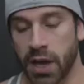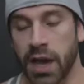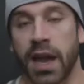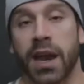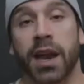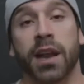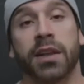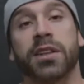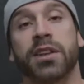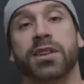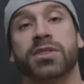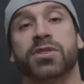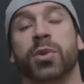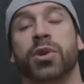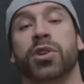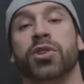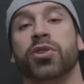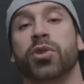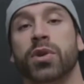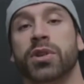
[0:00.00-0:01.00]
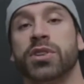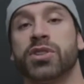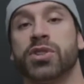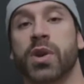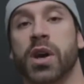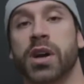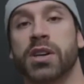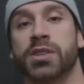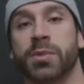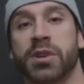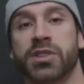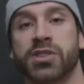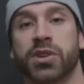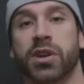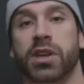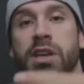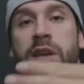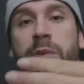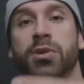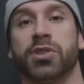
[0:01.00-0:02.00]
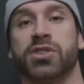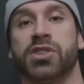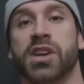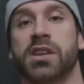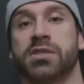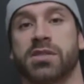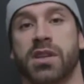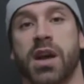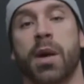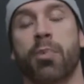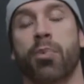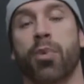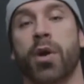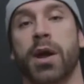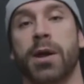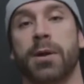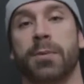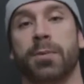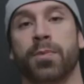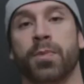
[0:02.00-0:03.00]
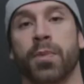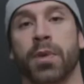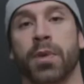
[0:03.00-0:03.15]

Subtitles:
And another thing, so when you're doing the shrugs, make sure to keep your chest upright.